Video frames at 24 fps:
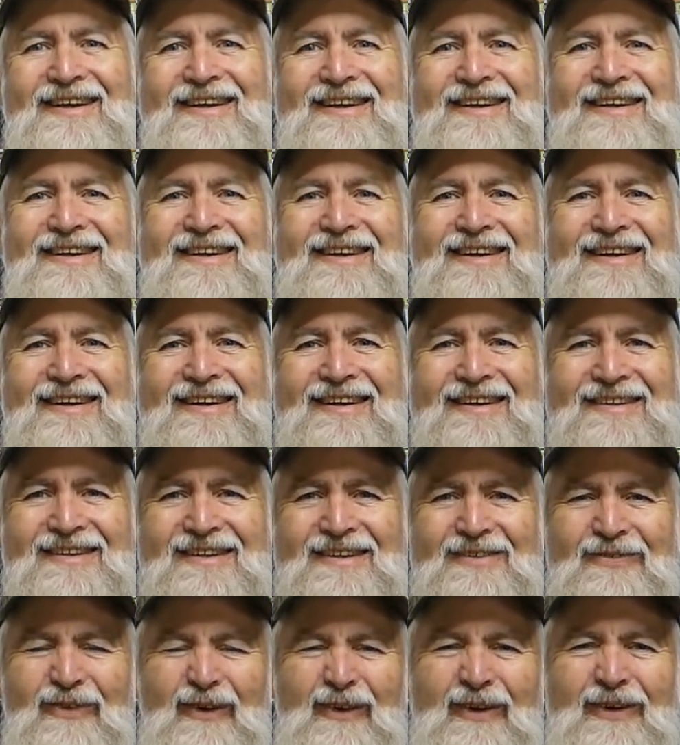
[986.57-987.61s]
And
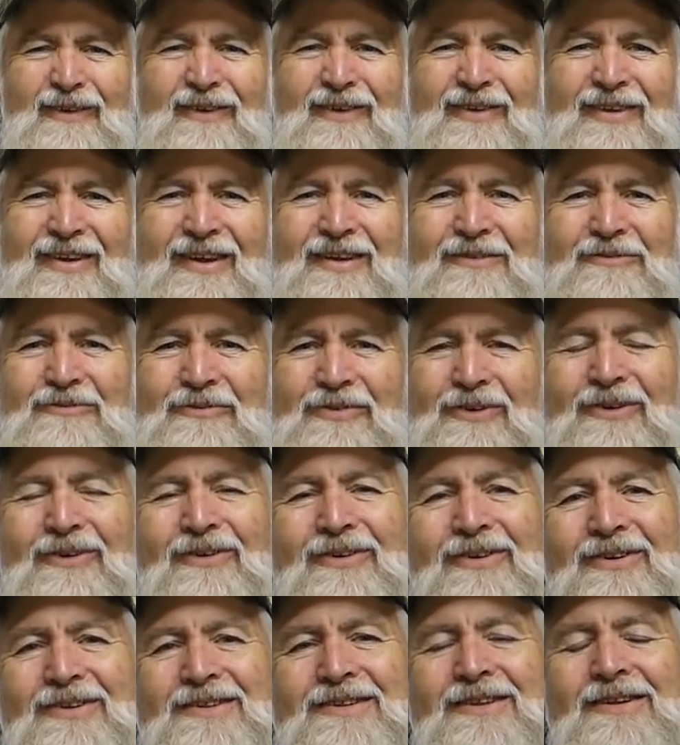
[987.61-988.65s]
she said, what do you want that for?
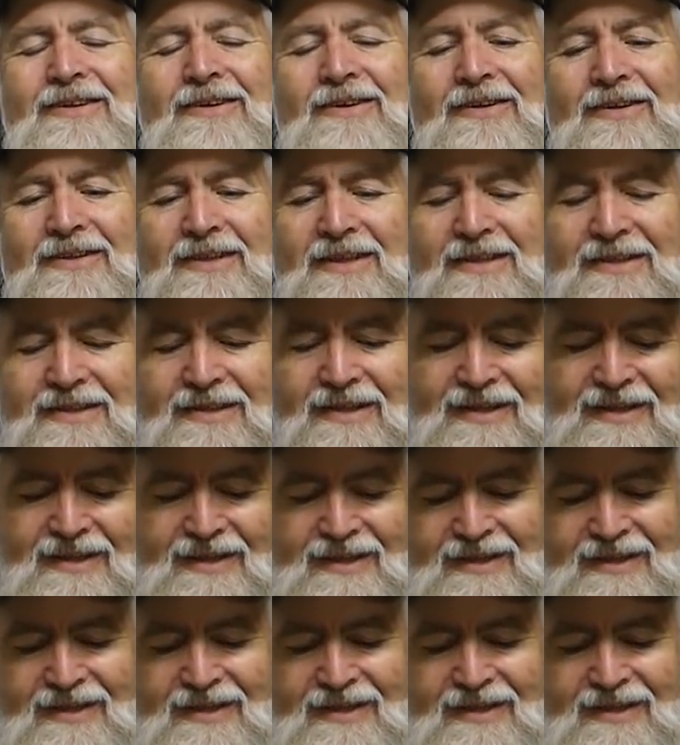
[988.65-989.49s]
And I said, oh, just